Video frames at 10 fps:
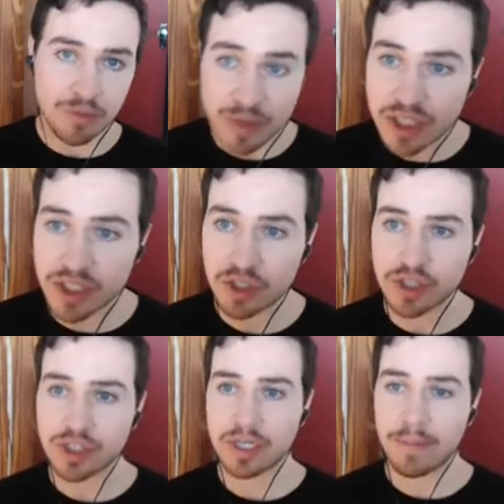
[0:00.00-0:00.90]

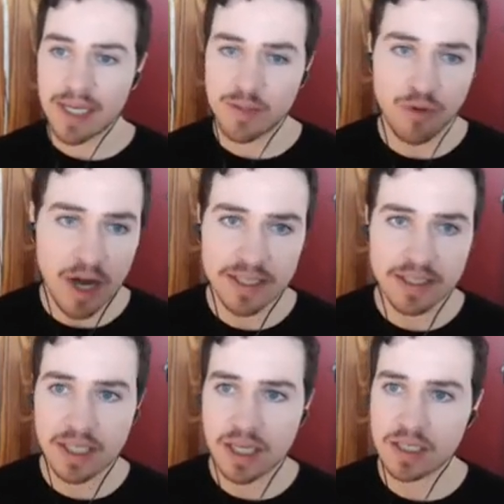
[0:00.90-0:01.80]
research and best
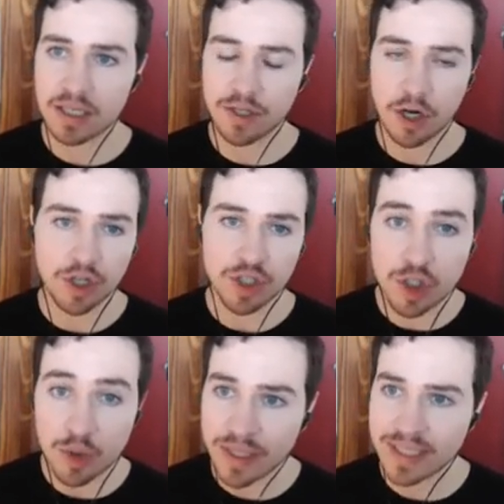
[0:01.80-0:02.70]
practices on
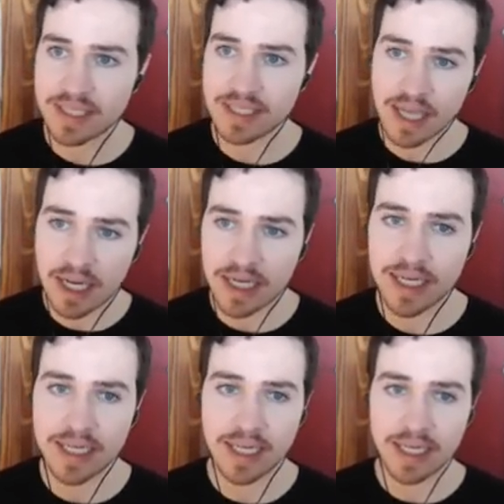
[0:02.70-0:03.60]
UX design